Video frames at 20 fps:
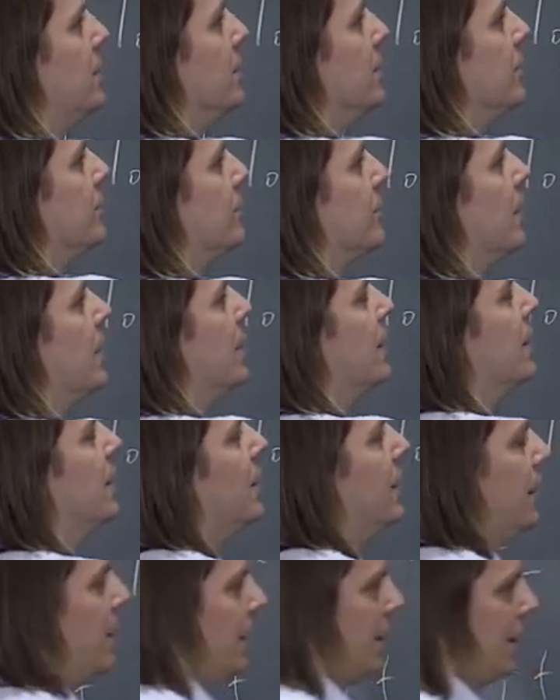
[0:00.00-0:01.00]
is.
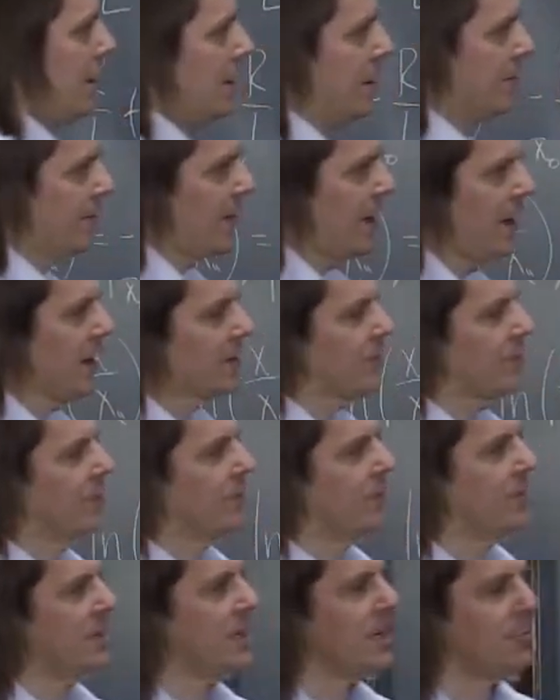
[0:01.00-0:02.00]
If x
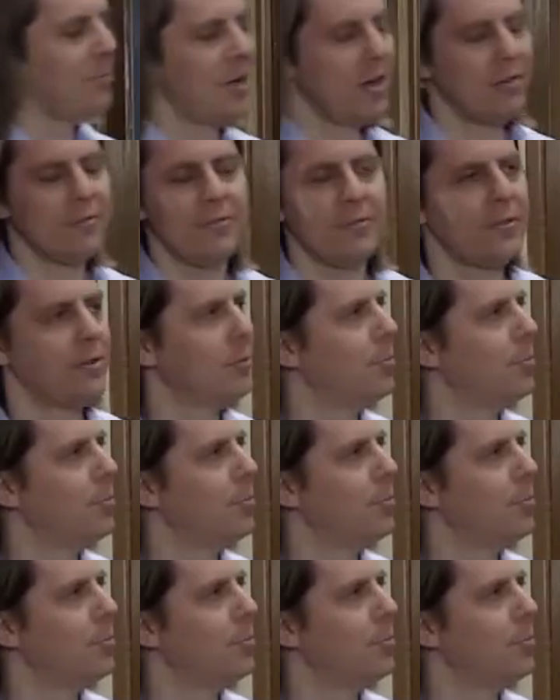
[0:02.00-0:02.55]
is the EMF